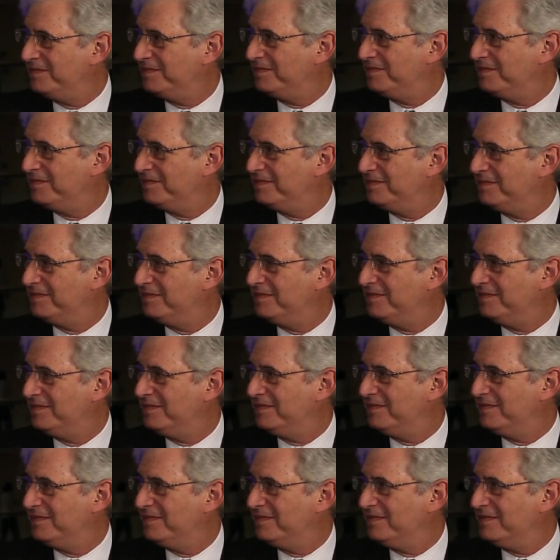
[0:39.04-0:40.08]

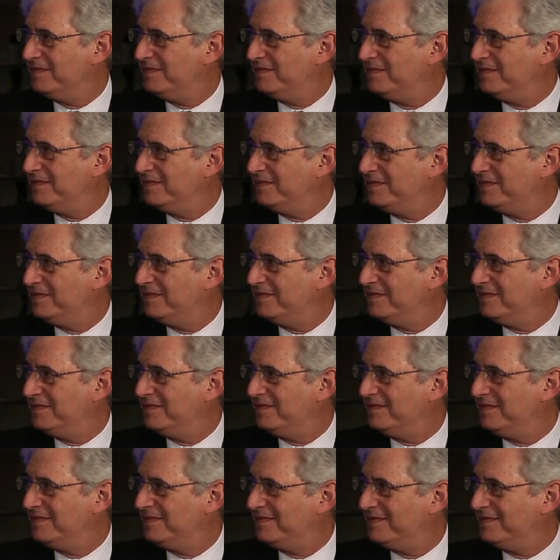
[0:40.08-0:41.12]

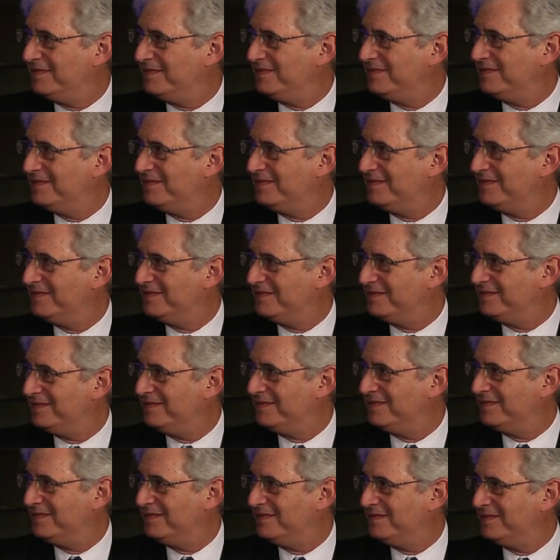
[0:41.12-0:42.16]

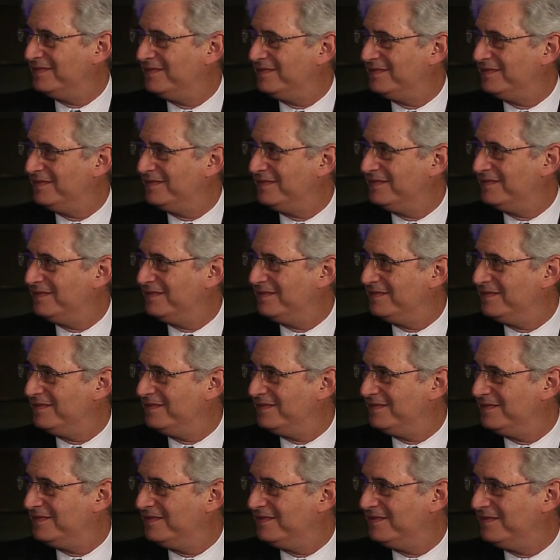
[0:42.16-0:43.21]

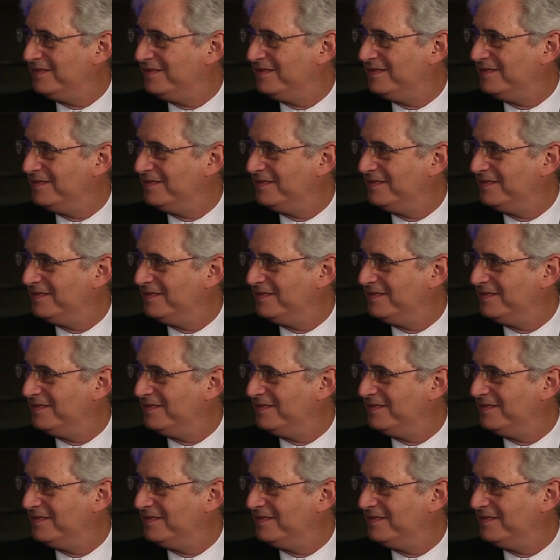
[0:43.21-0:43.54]
No words are spoken by the person on screen.